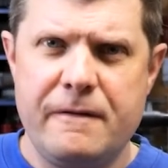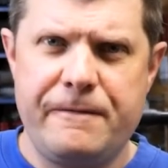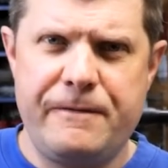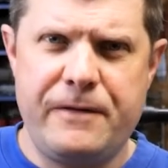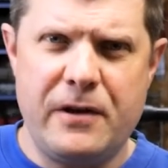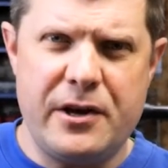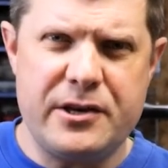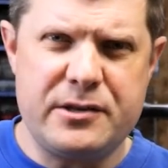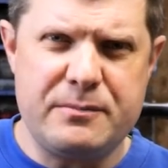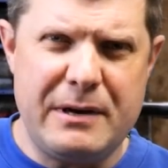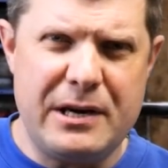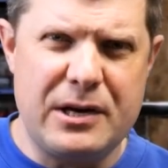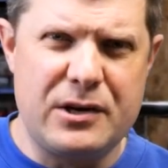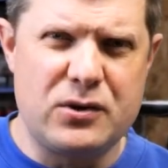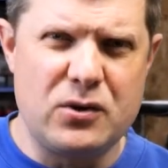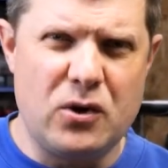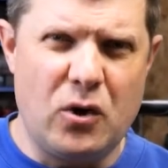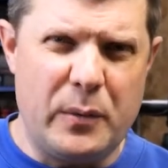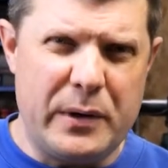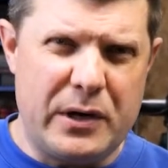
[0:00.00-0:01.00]
first make
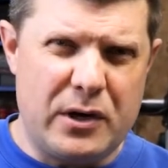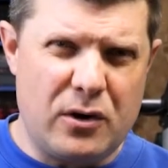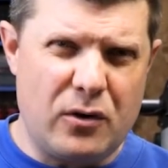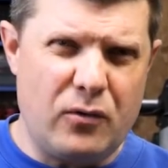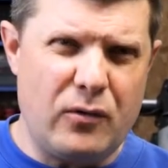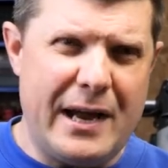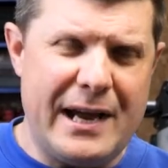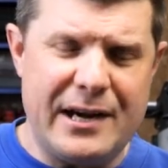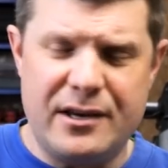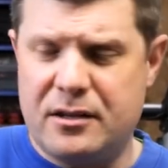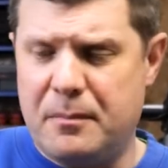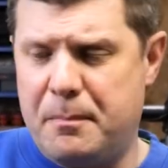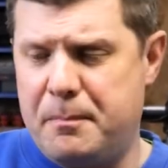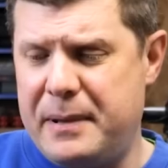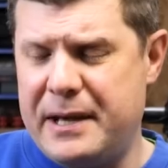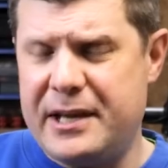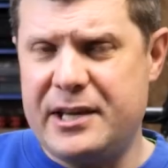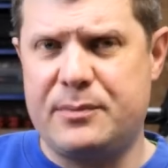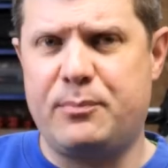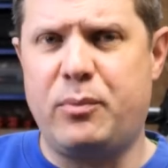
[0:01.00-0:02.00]
sure we correct the
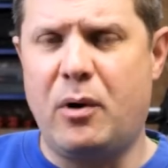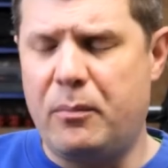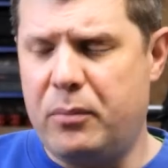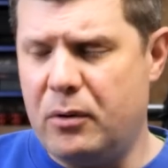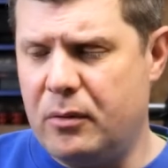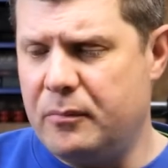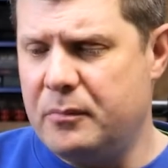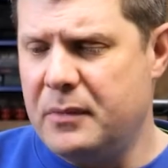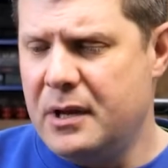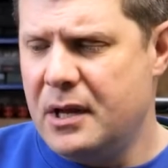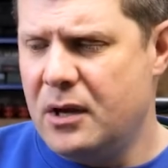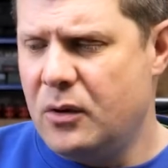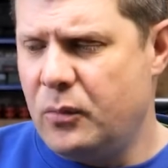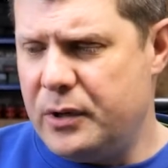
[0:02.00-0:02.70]
biggest problem,